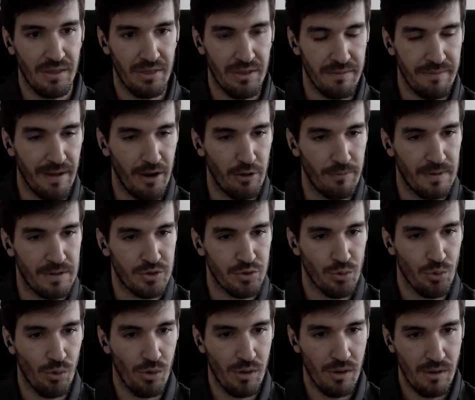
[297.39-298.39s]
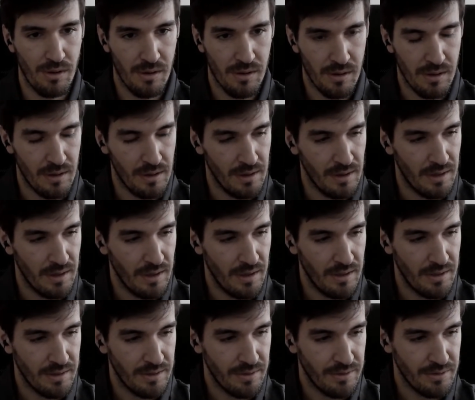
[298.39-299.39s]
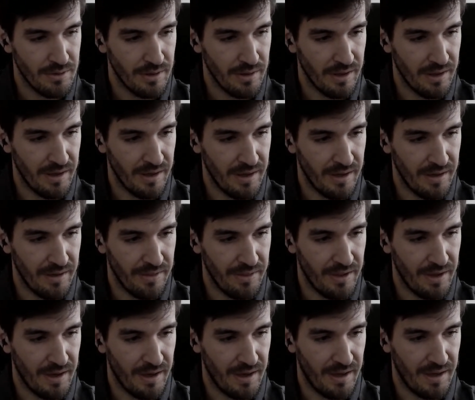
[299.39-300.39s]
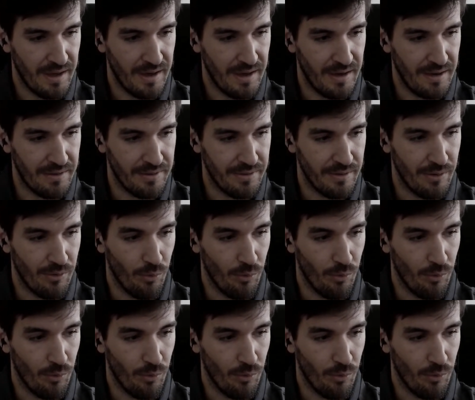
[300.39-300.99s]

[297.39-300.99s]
develop a tool that